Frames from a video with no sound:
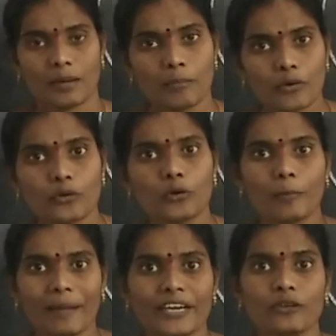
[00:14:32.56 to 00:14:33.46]
Book,
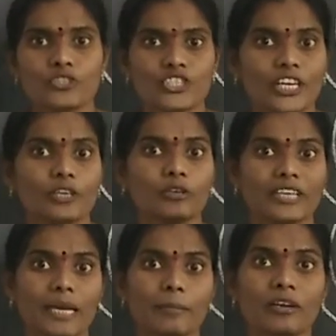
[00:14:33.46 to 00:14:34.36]
pen, chair,
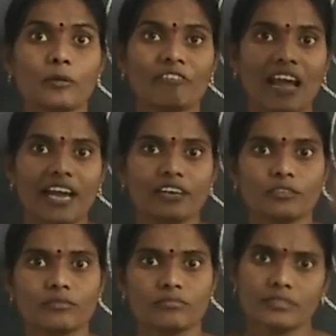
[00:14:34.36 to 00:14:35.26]
table, piano.
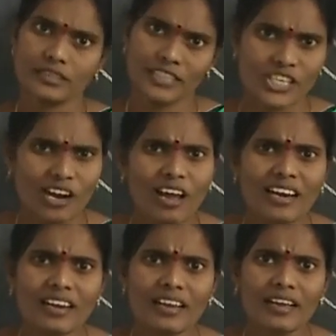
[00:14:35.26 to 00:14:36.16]
These are all
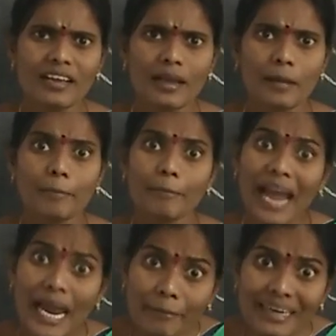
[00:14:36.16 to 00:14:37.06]

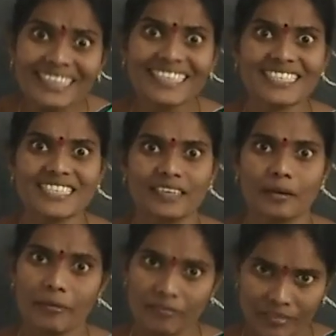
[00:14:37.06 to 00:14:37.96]
man-made things.
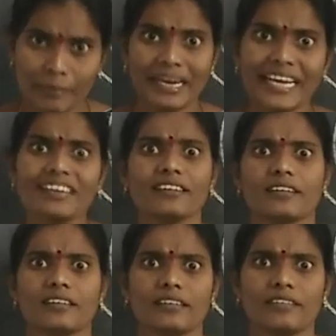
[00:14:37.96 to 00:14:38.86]
We
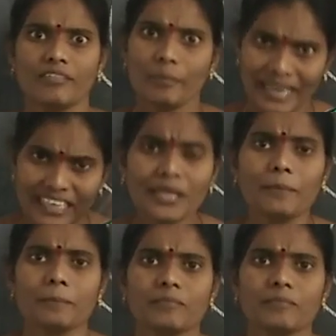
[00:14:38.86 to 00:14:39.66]
made them.